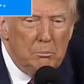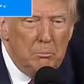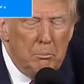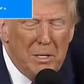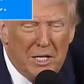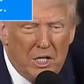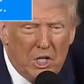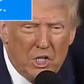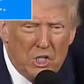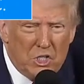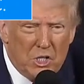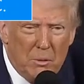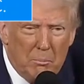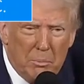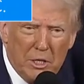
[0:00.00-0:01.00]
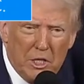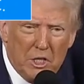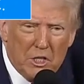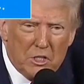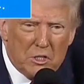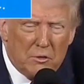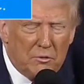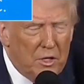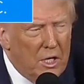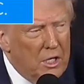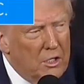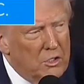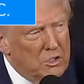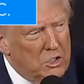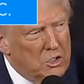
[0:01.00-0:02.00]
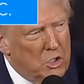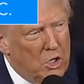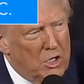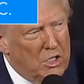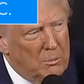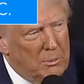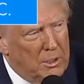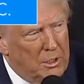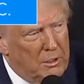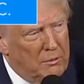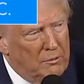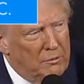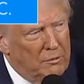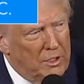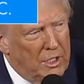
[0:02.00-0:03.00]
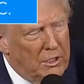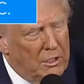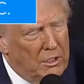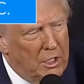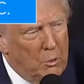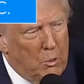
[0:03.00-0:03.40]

billions and billions of dollars. It's hard to believe that they